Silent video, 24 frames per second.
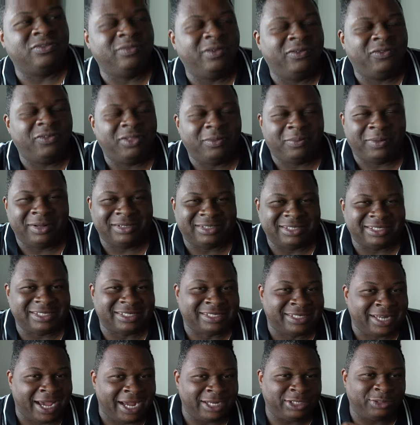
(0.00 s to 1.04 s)
for the princess
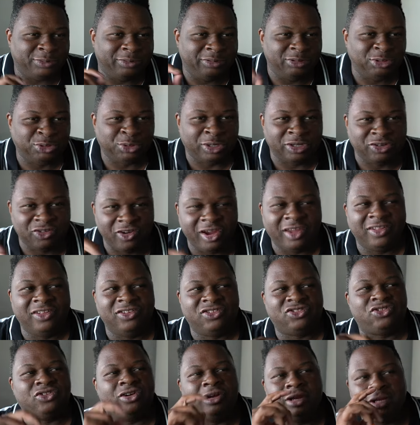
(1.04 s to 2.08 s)
not to enjoy a drink
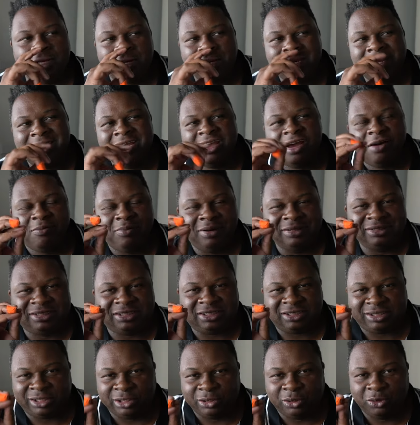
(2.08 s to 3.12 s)
but
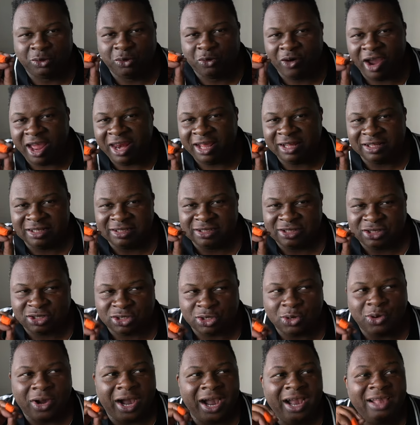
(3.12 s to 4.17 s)
still rated
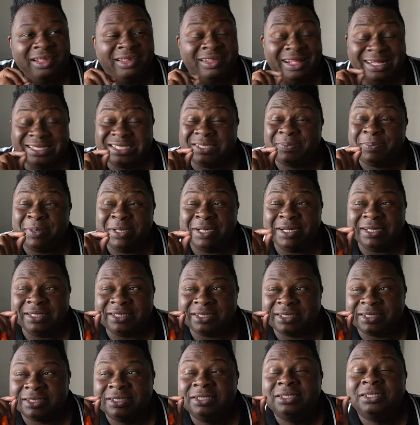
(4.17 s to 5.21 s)
so high. That
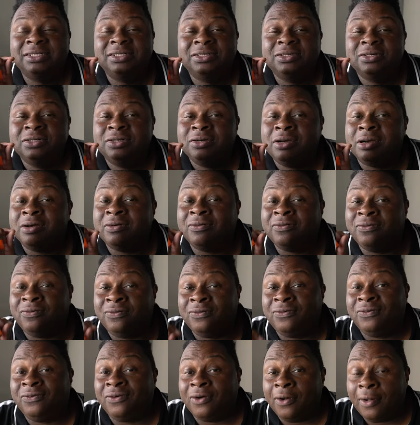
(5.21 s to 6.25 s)
speaks
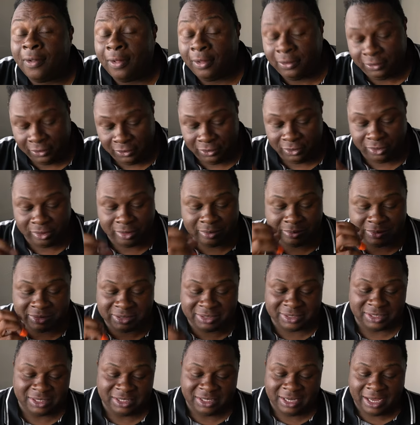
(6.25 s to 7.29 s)

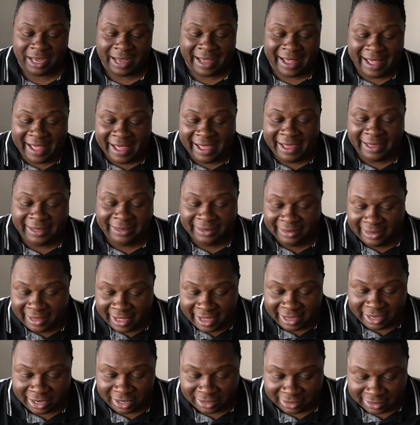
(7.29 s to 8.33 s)
volumes. I
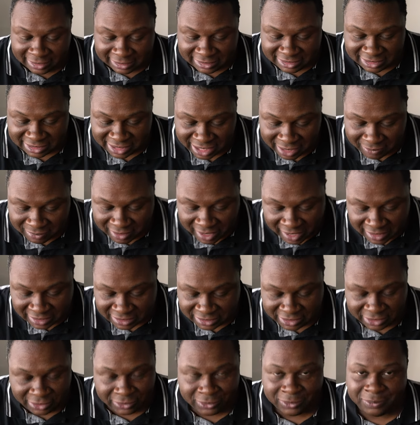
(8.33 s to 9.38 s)
like a good stamped
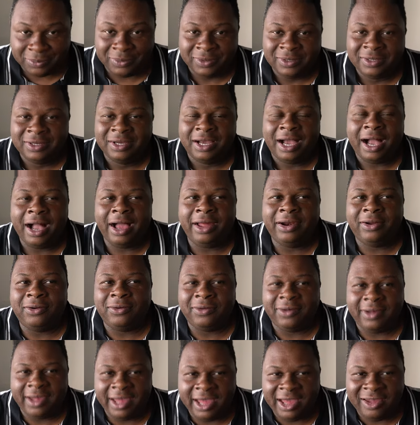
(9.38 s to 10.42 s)
ice cube. I
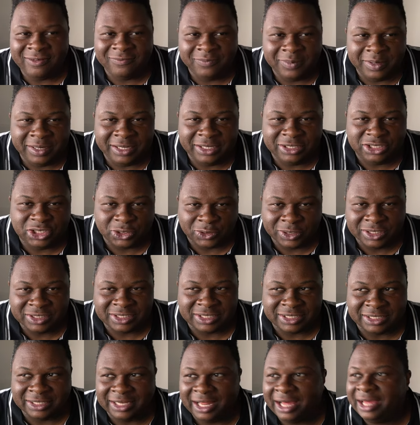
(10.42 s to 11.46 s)
don't have many
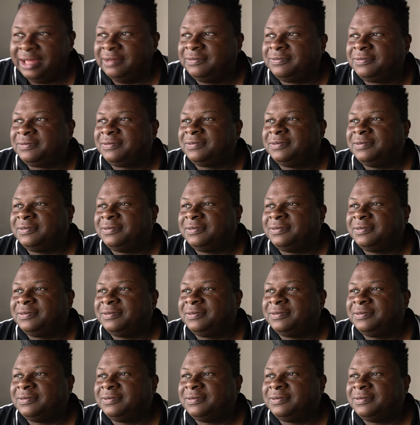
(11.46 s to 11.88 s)
joys in life,